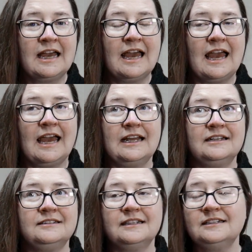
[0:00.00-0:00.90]

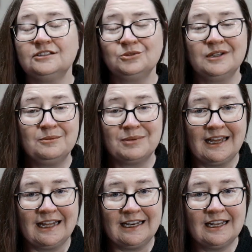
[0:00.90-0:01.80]
and didn't do any
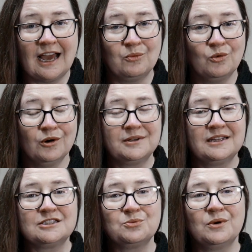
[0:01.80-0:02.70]
planning. I warped
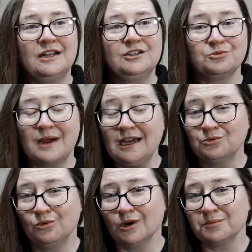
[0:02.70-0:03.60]
this one direct
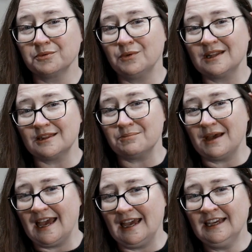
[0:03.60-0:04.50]
warp with the
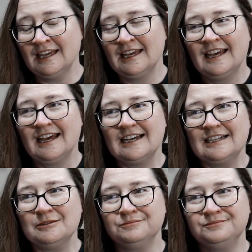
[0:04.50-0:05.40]
peg.
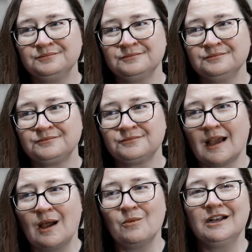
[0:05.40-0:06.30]

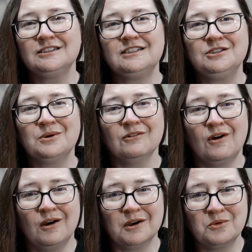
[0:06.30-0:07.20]
I wanted to do a
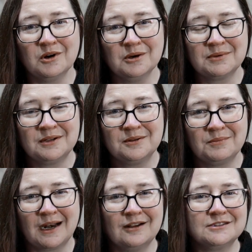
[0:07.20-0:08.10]
long warp,
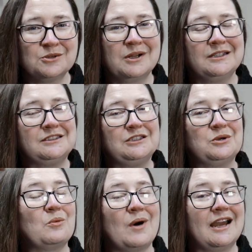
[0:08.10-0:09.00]
but I also wanted to do
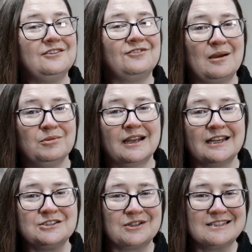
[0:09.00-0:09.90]
a wide fabric.
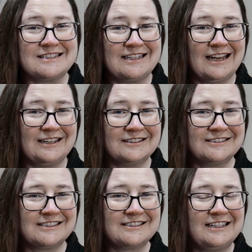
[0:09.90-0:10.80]
As you can see, I
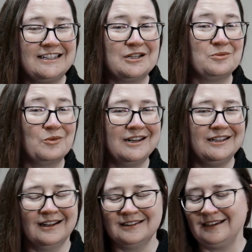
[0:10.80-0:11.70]
succeeded in one
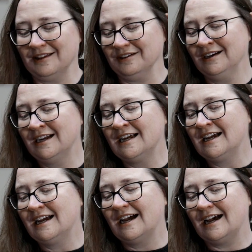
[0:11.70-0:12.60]
and not the other.
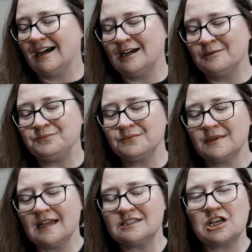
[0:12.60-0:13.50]

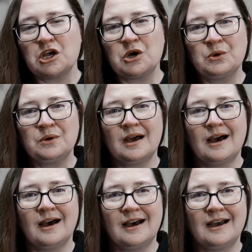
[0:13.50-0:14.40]
And so
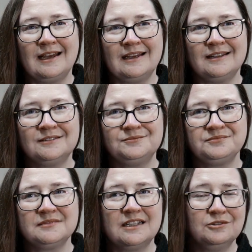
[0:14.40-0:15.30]
I
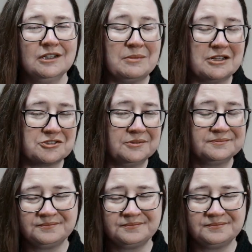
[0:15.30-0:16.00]
didn't really measure